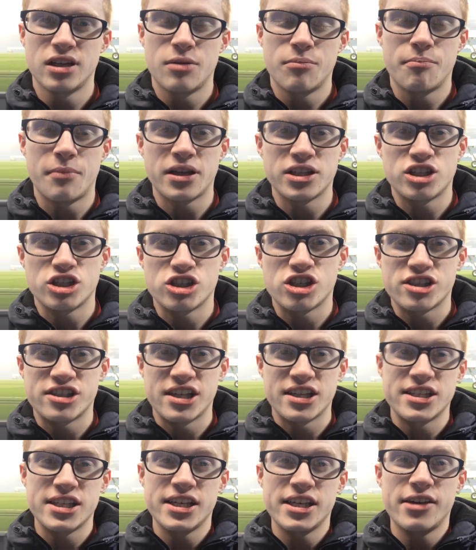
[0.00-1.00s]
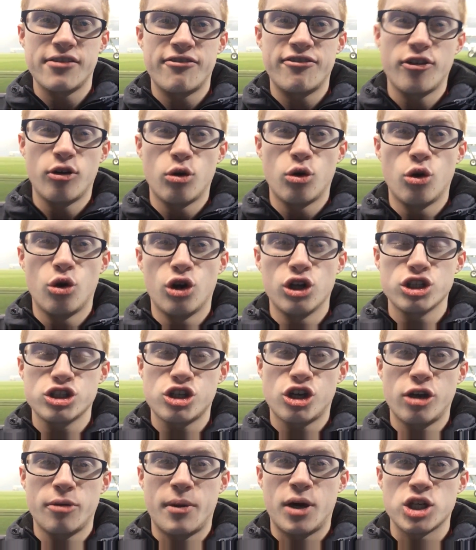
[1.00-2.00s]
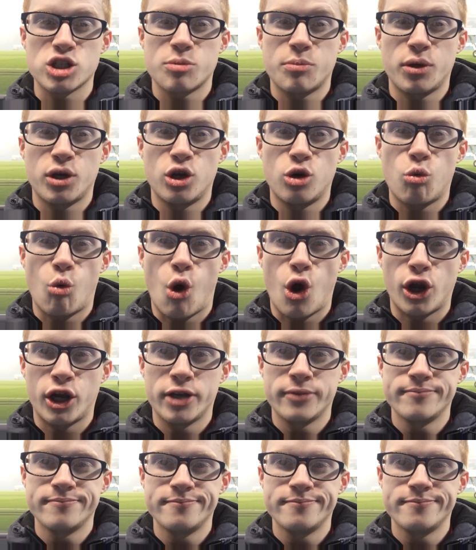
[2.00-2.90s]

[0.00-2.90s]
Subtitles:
Manchester City 4, Tottenham Hotspur 1.